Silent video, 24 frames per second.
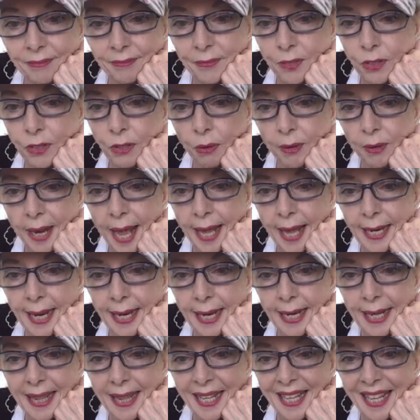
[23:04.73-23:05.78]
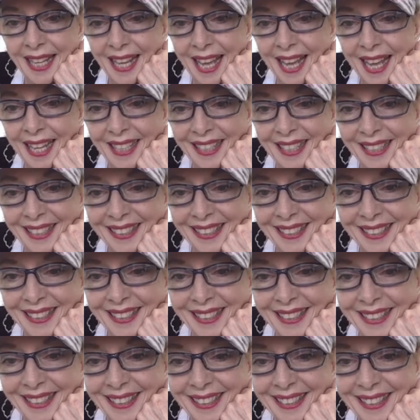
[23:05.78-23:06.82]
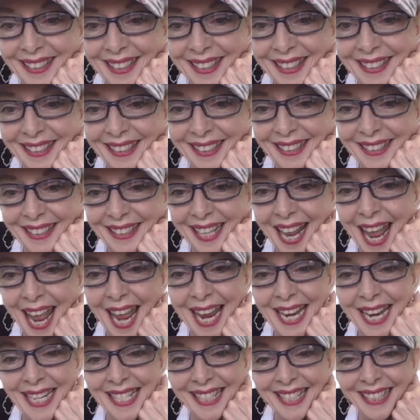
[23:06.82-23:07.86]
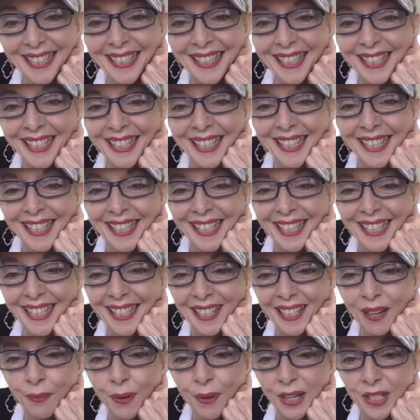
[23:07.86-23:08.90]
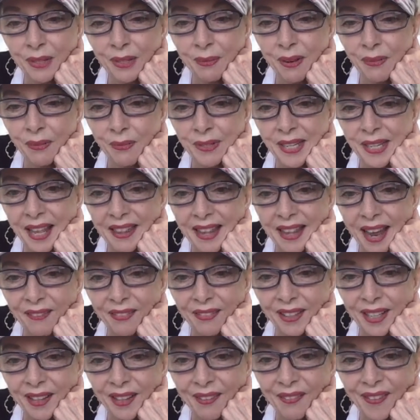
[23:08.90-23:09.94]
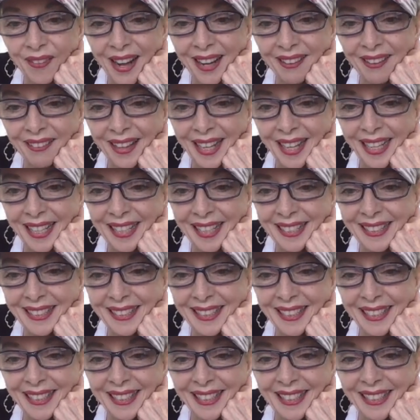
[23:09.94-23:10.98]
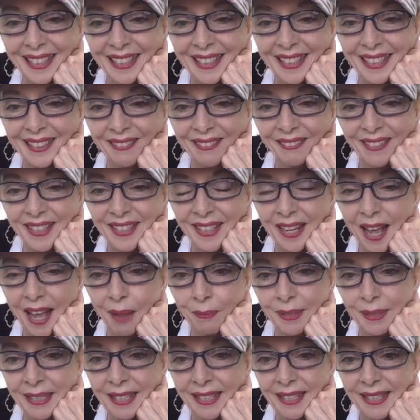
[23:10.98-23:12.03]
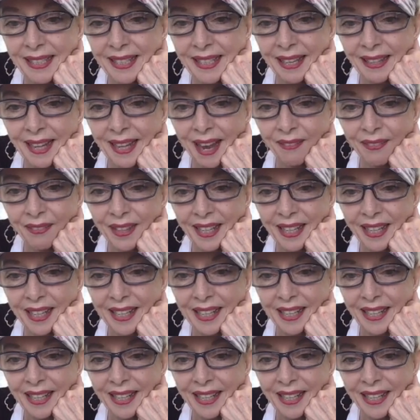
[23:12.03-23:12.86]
Don't add anything yet. 8. You're watching me from South Africa. Wow, thanks. What time is it in South Africa?